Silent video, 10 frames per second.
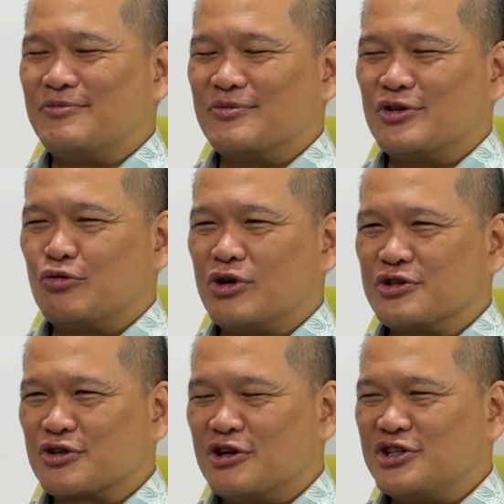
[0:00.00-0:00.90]
won
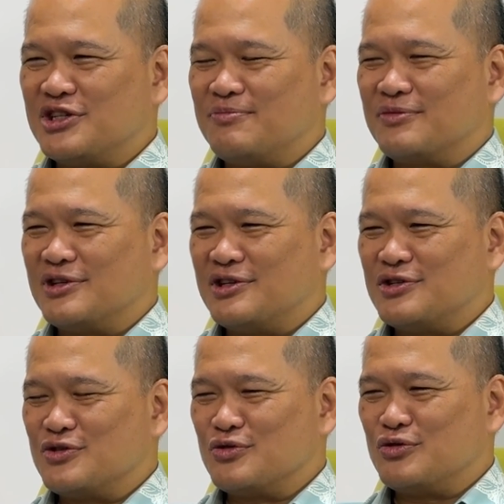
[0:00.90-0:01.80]
a scholarship
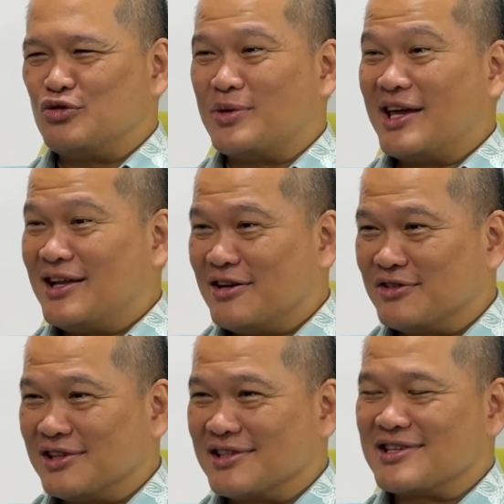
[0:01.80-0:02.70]
to do my A
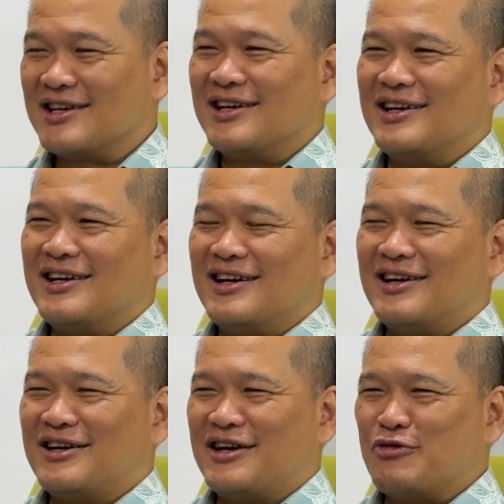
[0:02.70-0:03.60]
levels.
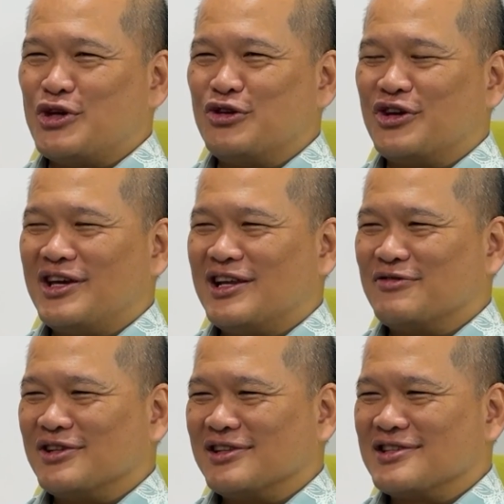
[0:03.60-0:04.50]
And when you're doing your A
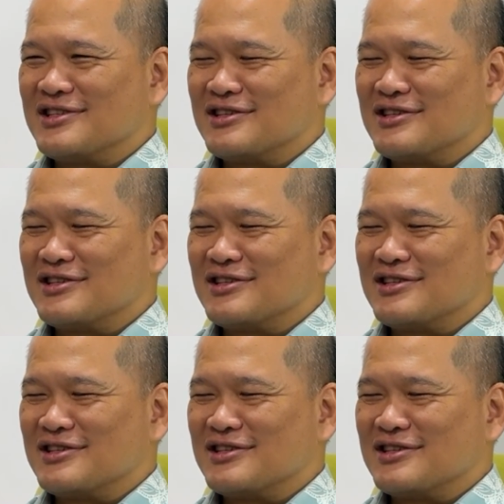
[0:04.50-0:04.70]
levels,